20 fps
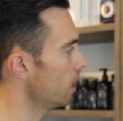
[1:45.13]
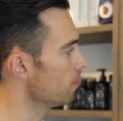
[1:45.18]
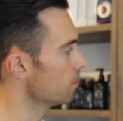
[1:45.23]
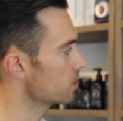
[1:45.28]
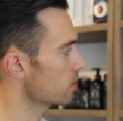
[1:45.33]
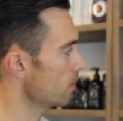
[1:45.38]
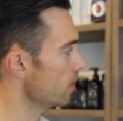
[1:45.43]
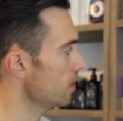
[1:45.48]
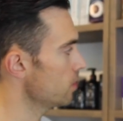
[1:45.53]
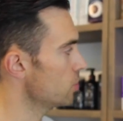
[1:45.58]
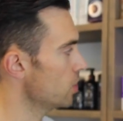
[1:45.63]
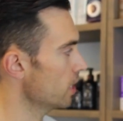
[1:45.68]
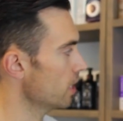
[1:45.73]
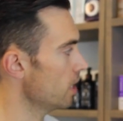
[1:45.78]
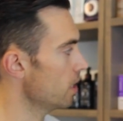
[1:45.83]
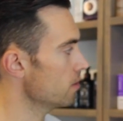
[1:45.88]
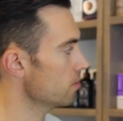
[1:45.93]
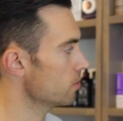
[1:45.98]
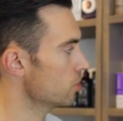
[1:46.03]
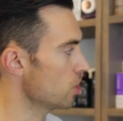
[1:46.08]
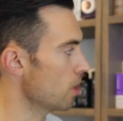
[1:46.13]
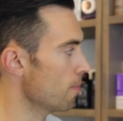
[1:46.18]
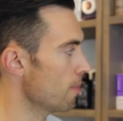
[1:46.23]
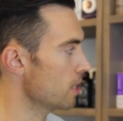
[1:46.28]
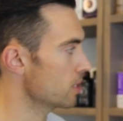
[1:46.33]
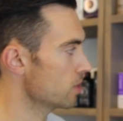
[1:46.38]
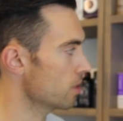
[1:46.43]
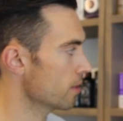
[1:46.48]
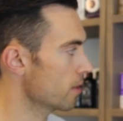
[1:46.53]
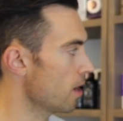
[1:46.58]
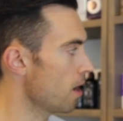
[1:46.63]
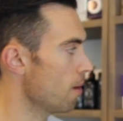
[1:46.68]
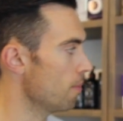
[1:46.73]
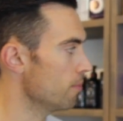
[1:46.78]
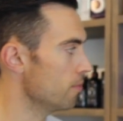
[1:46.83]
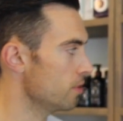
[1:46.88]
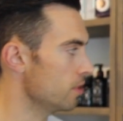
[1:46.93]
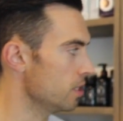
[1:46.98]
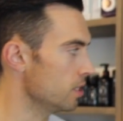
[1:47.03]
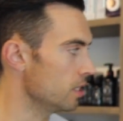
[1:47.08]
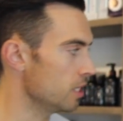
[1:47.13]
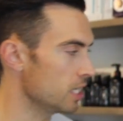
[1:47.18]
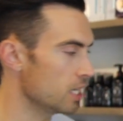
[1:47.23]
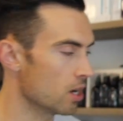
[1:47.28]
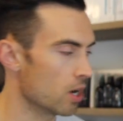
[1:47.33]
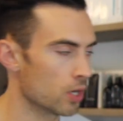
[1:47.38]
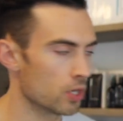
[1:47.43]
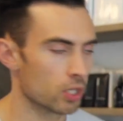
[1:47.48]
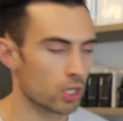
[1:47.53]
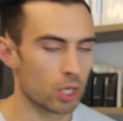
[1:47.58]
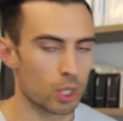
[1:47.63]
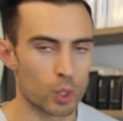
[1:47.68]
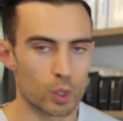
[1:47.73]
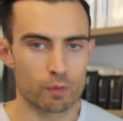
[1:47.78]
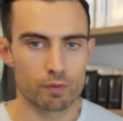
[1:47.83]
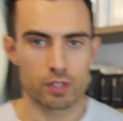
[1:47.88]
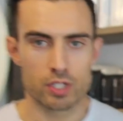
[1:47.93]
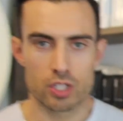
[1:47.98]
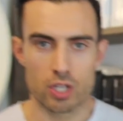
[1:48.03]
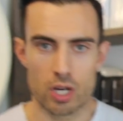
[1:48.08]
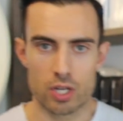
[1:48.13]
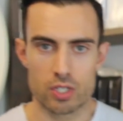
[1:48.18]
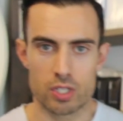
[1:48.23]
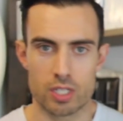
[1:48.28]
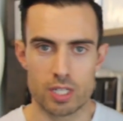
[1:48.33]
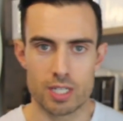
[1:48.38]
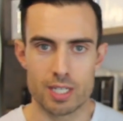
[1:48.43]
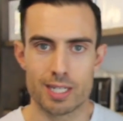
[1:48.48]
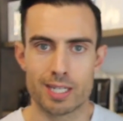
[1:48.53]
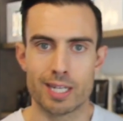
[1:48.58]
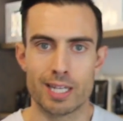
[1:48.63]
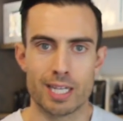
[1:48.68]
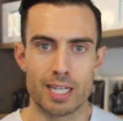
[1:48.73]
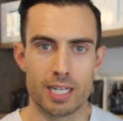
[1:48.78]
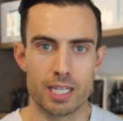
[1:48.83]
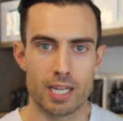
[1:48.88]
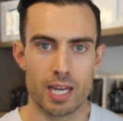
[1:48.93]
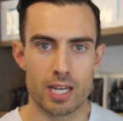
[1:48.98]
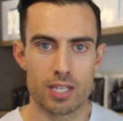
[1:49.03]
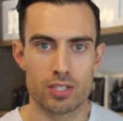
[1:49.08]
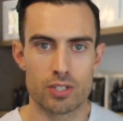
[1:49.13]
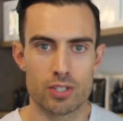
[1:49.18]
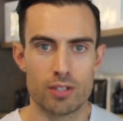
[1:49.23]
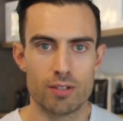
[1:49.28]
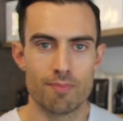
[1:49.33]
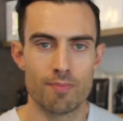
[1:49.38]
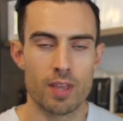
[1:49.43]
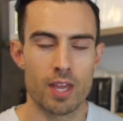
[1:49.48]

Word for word: So anyway, check it out, shopmasc.com, the NIOD Low Viscosity Cleaning Ester.